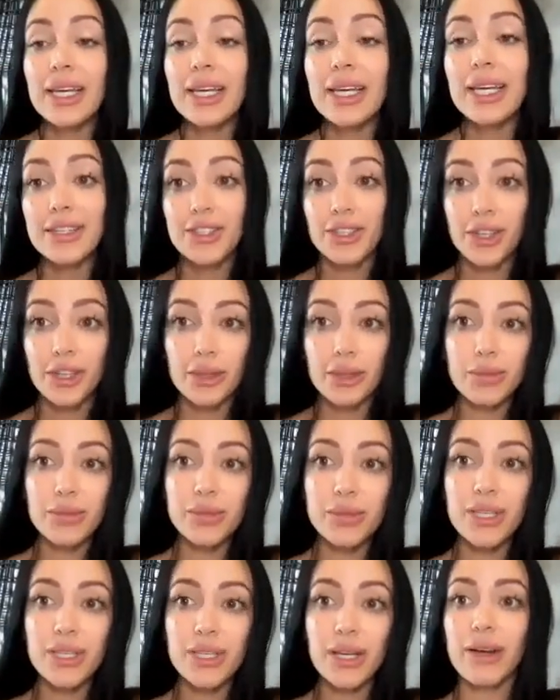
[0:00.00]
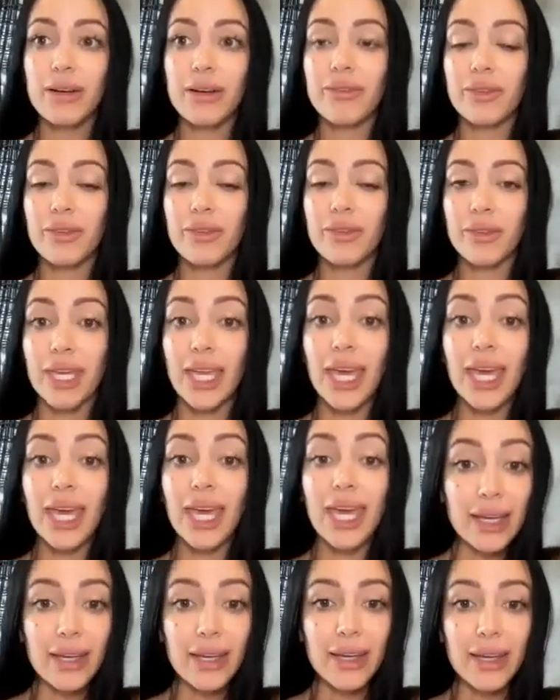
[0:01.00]
In terms of
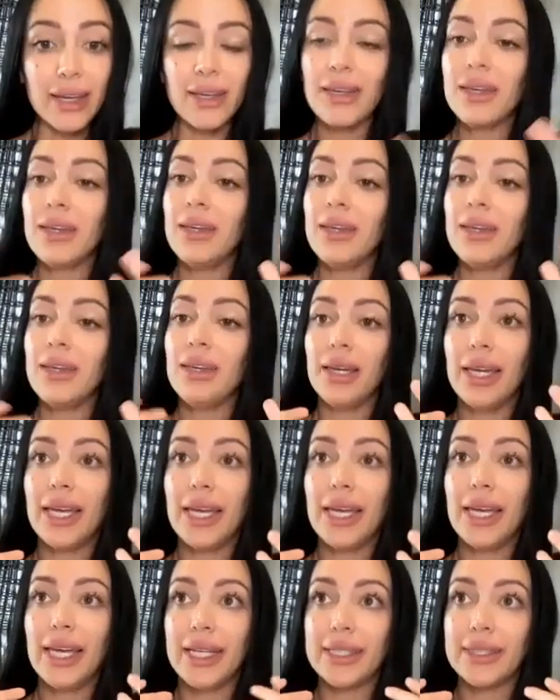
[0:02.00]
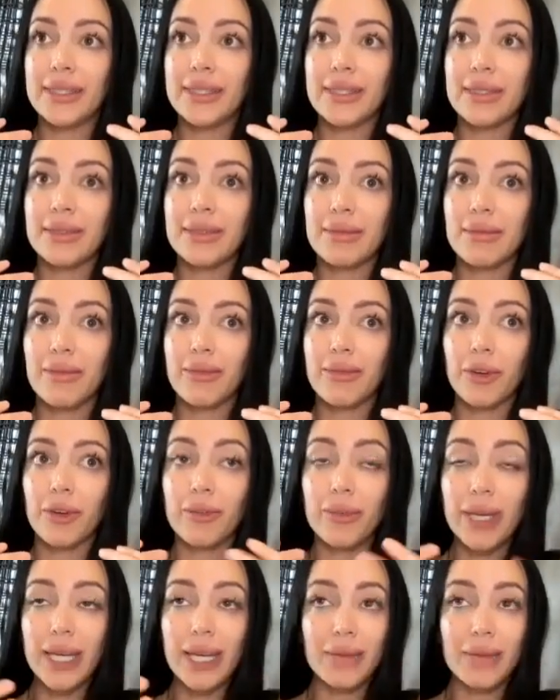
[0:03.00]
kink, it's for
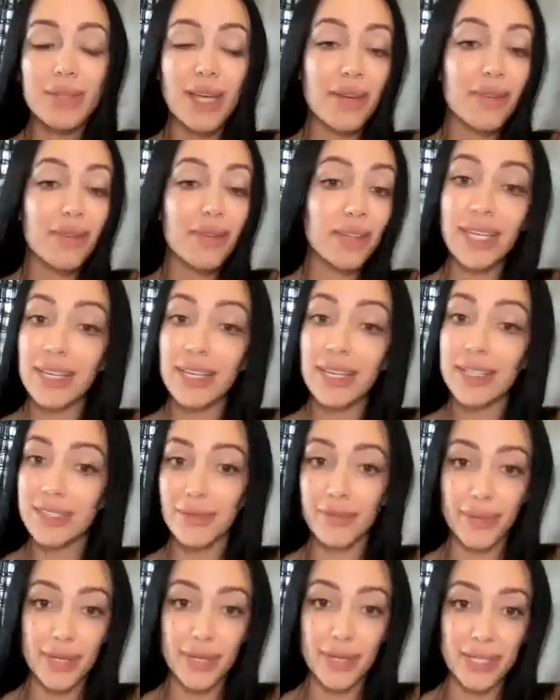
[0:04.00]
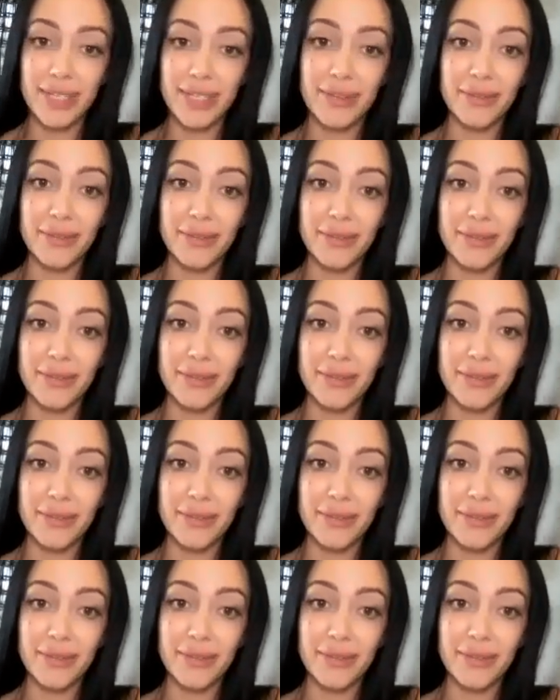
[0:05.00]
me, I'm definitely a submissive.